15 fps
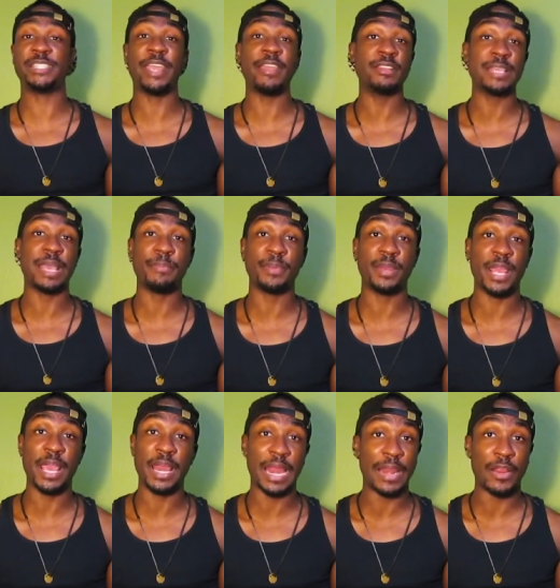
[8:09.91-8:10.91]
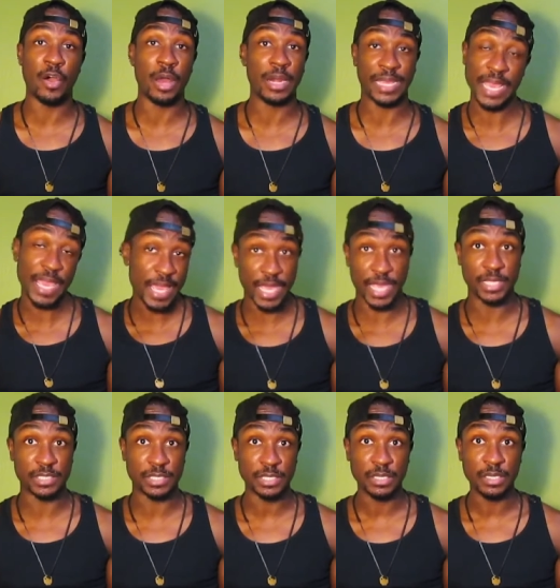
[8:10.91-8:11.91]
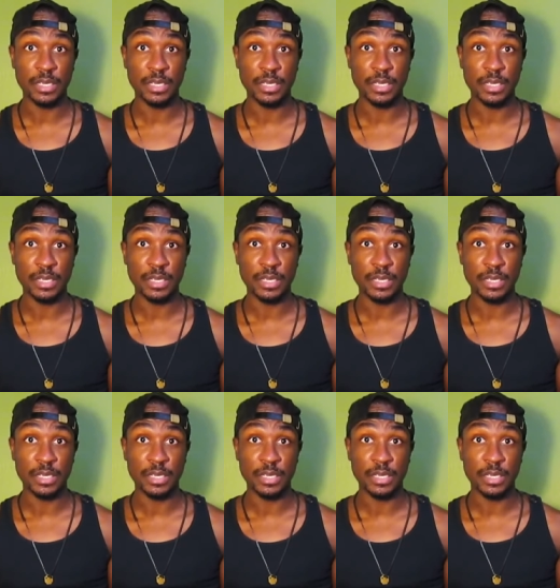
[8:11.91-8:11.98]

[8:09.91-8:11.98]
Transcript: stereotyping the hell out of all the kids.